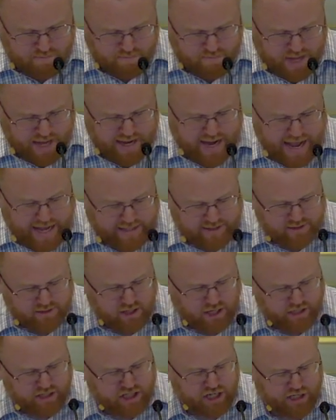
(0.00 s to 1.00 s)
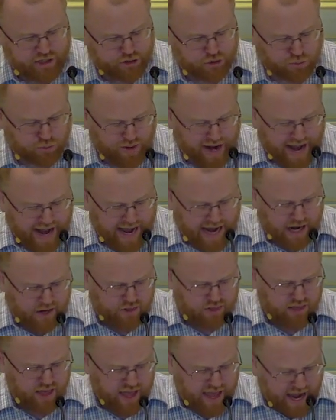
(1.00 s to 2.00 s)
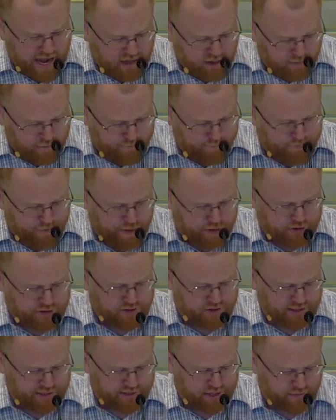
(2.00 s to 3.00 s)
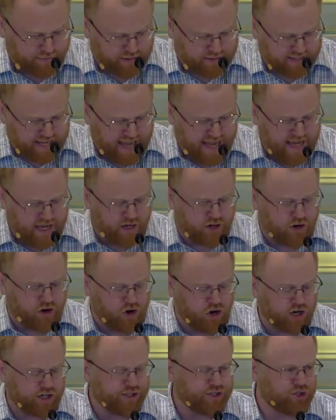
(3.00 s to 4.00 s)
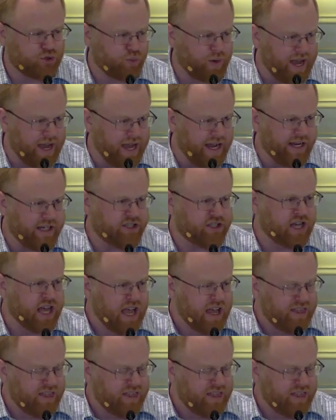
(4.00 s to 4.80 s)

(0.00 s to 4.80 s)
And as such, his wrath and the fierceness of his anger are assuaged.